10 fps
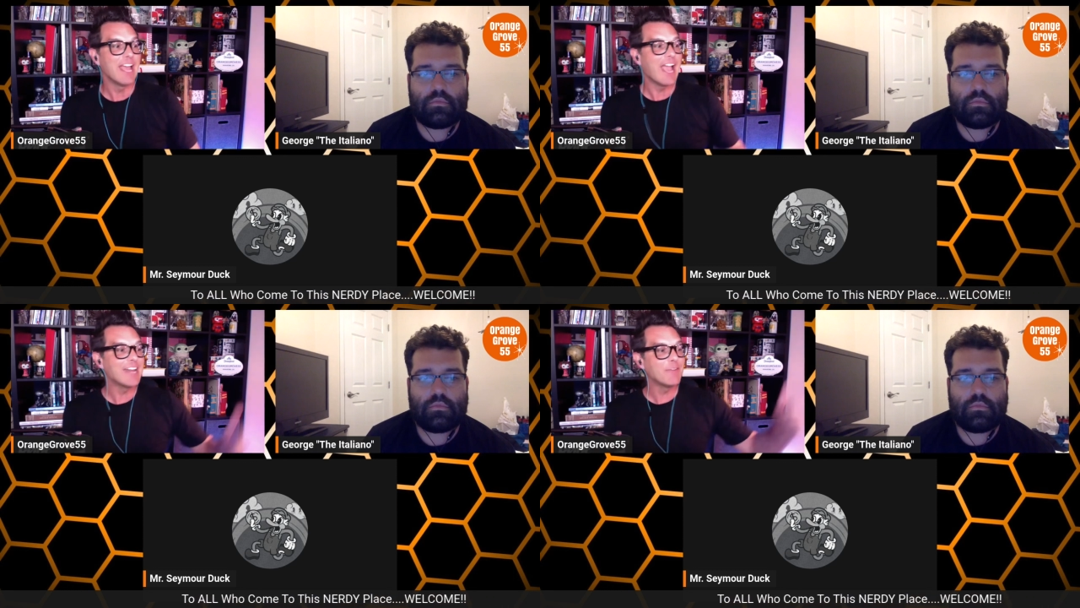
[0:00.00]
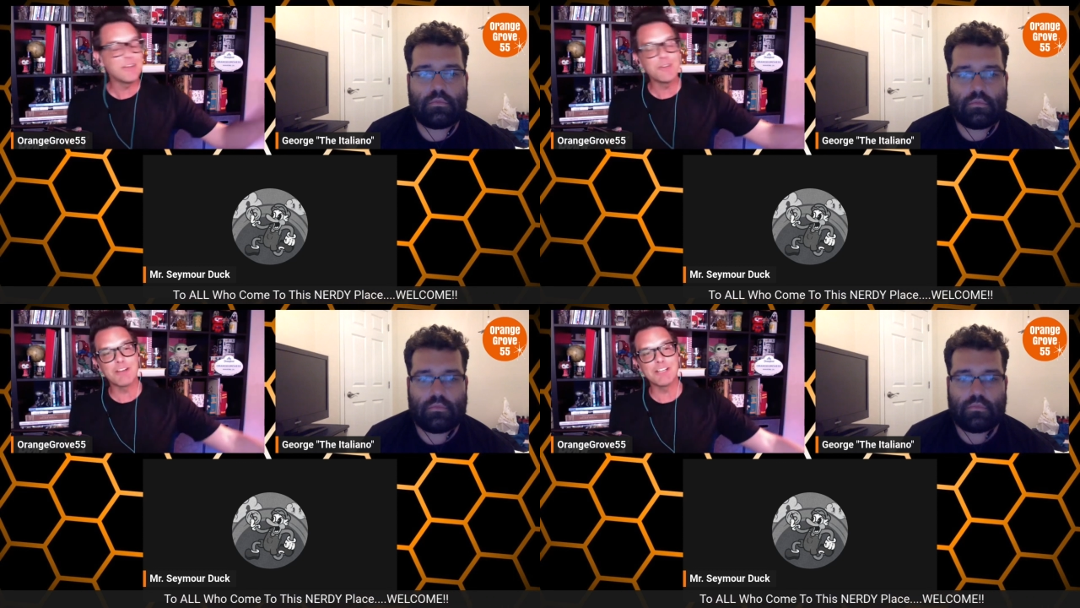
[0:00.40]
Speaker 1: and when
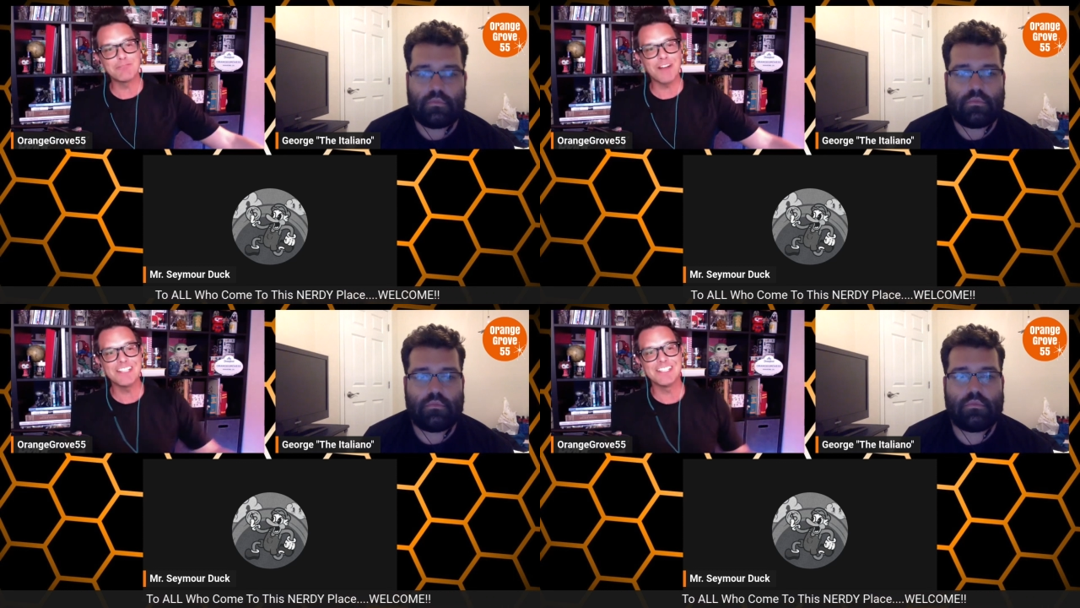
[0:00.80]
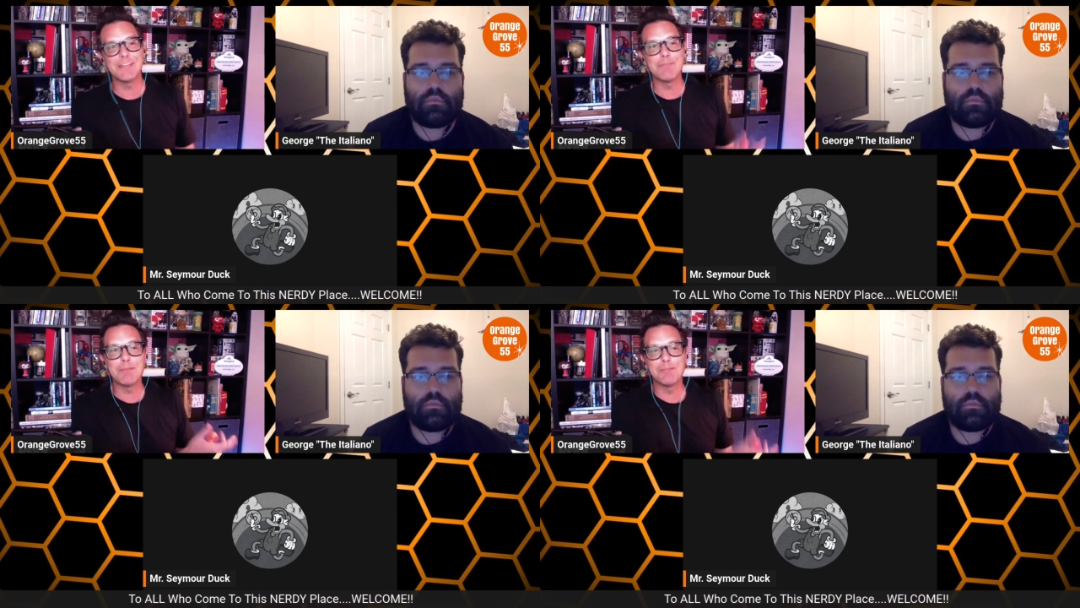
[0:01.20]
you raise prices, then
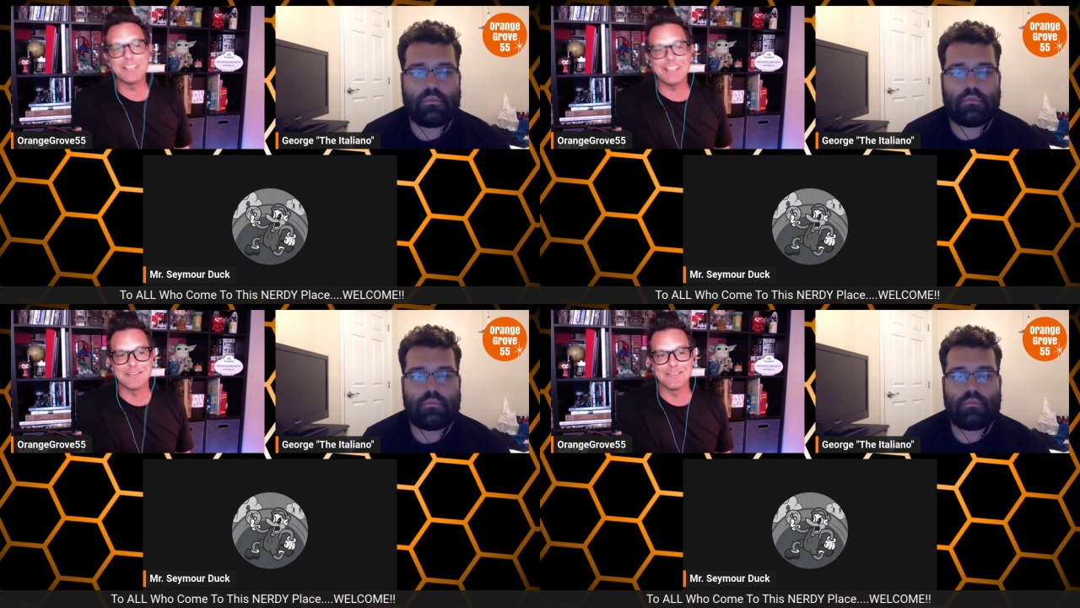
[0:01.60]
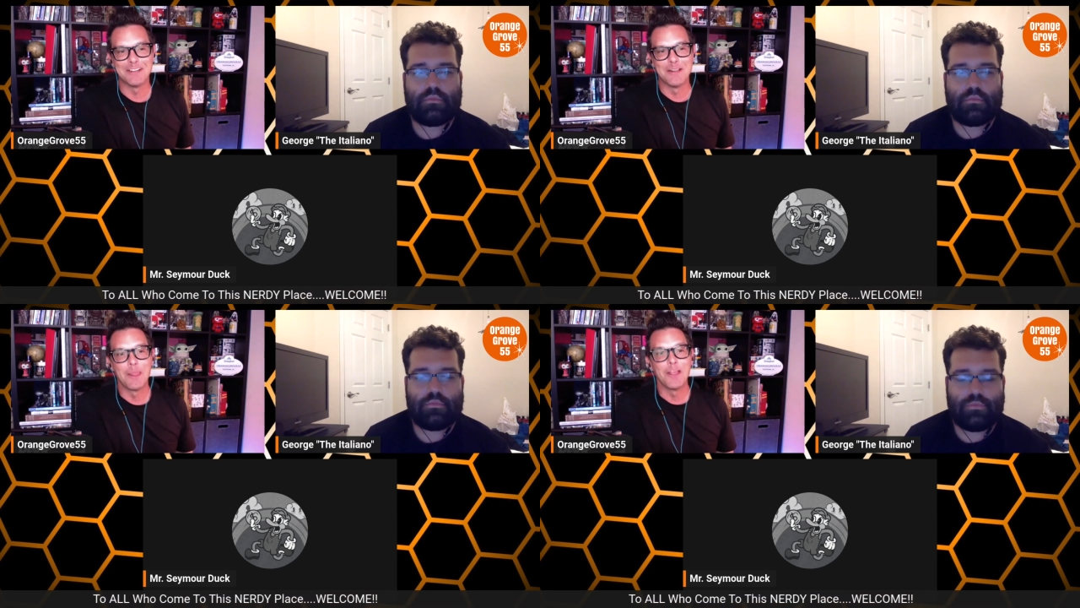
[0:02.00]
people leave.
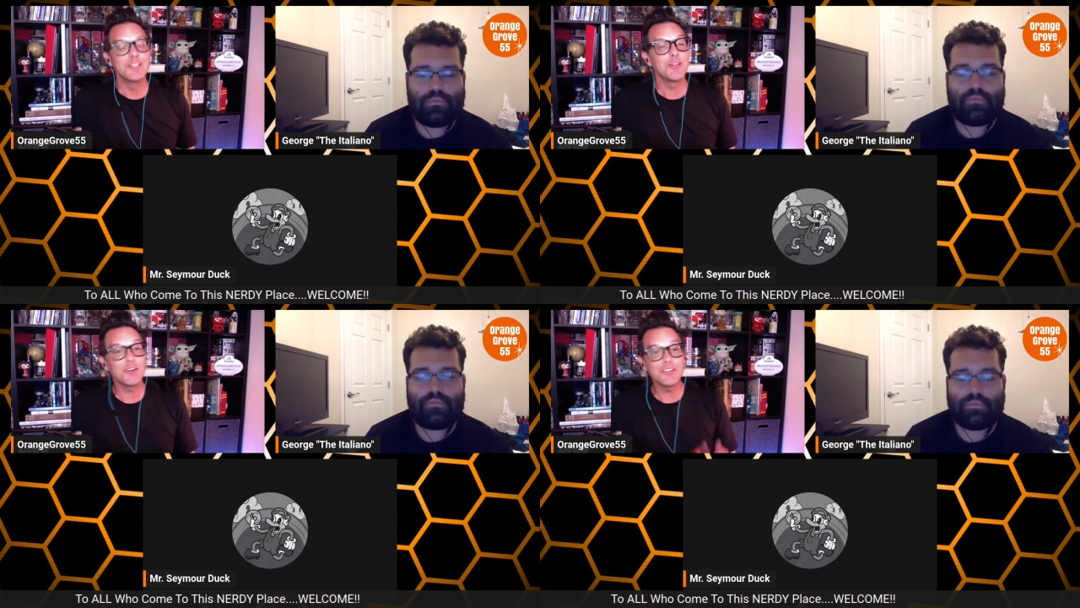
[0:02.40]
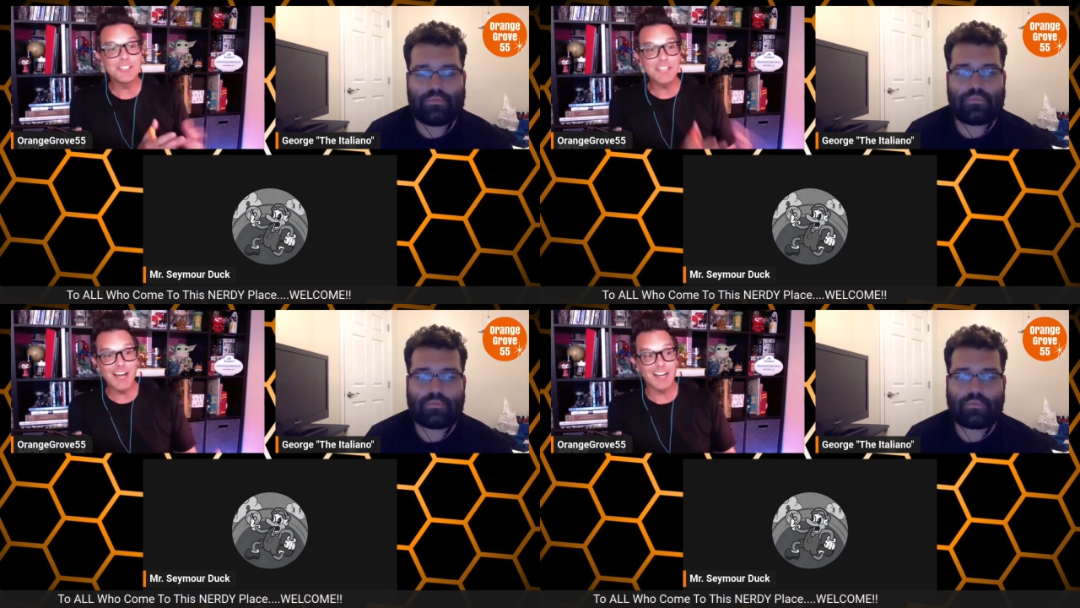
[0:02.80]
So they're
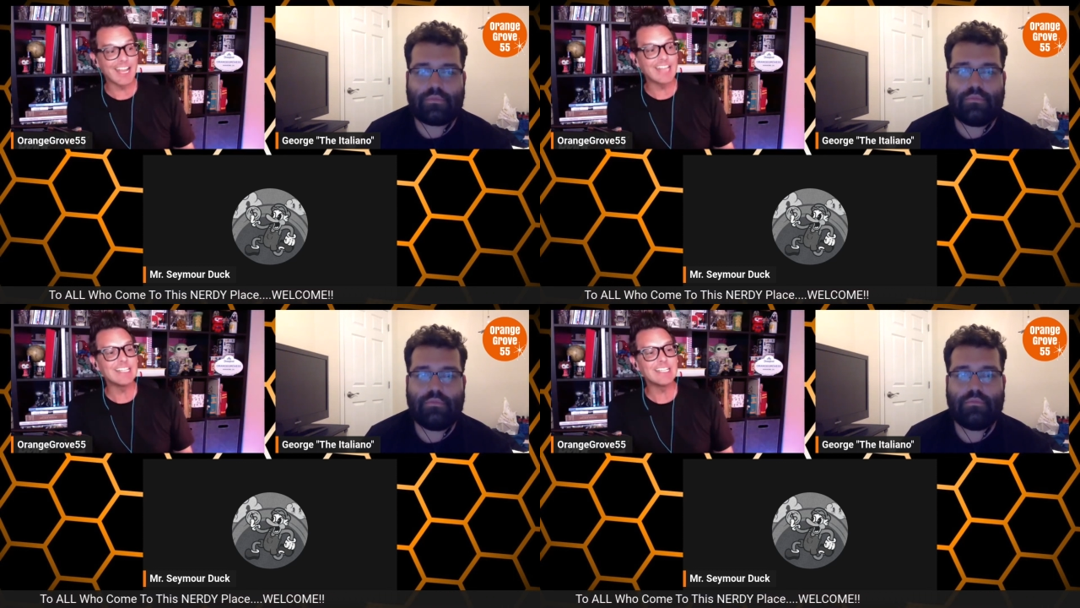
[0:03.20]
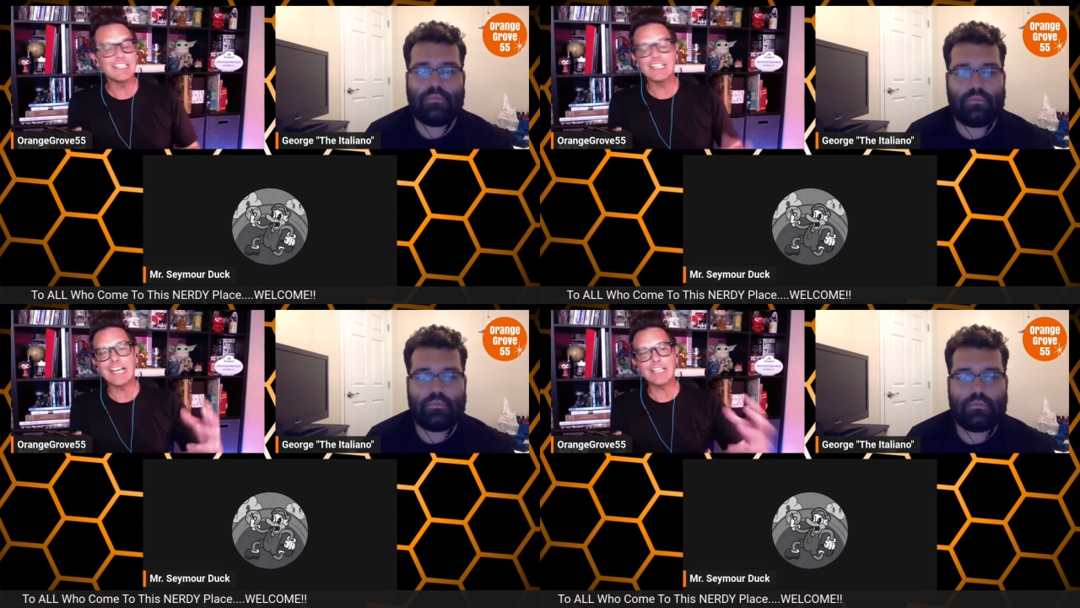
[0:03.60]
stuck. And th-
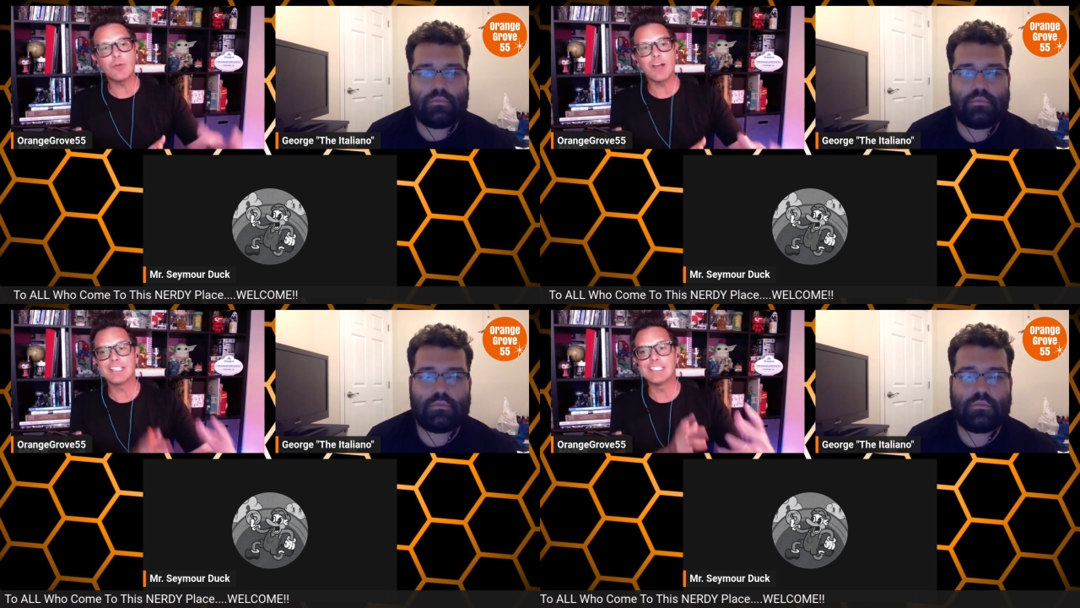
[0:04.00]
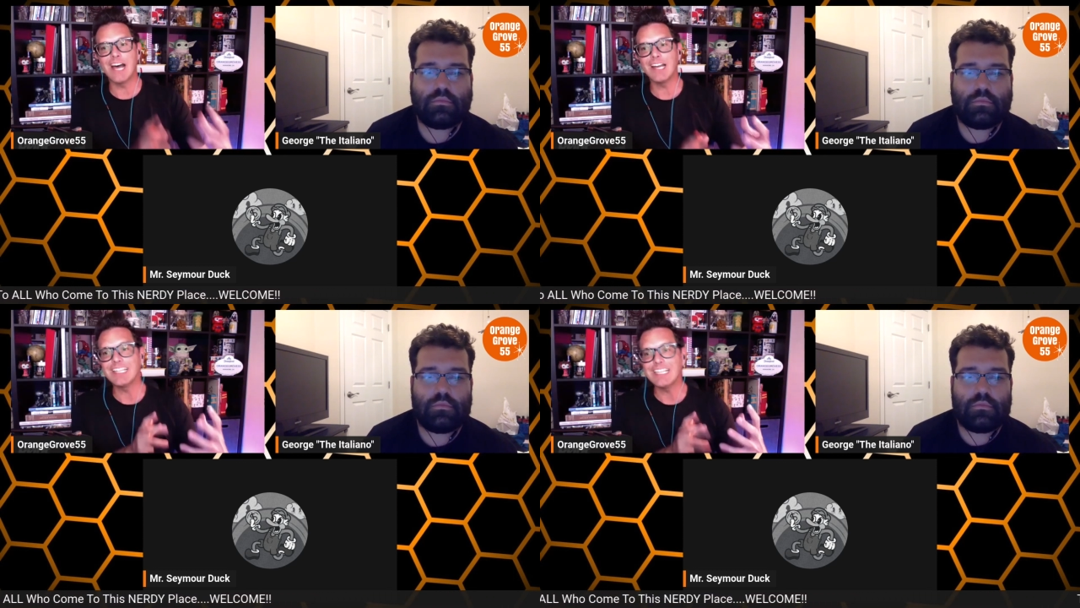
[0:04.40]
th- that's why it's not
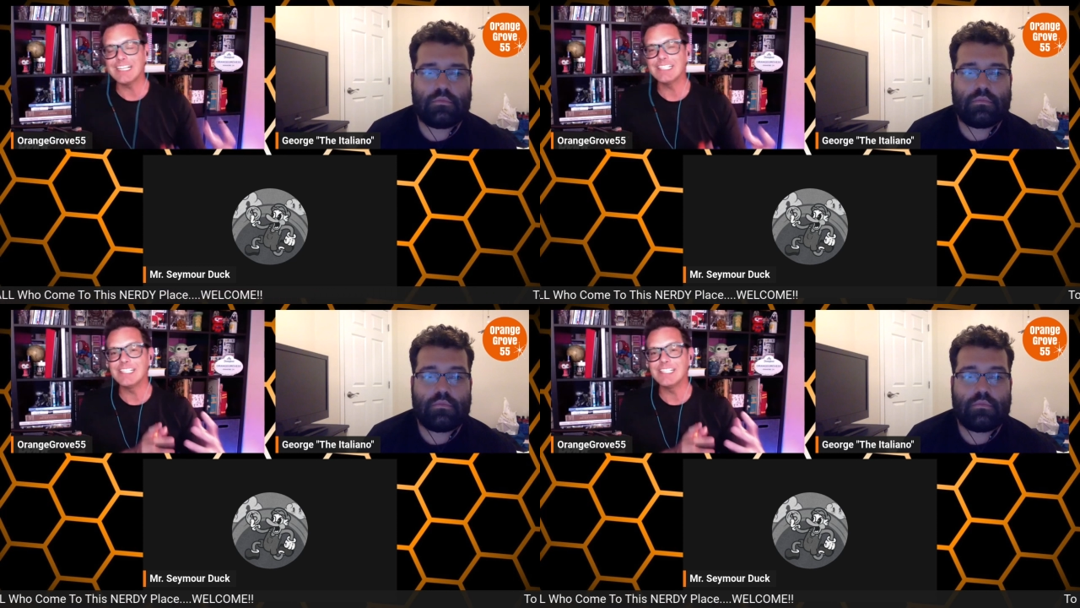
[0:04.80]
an easy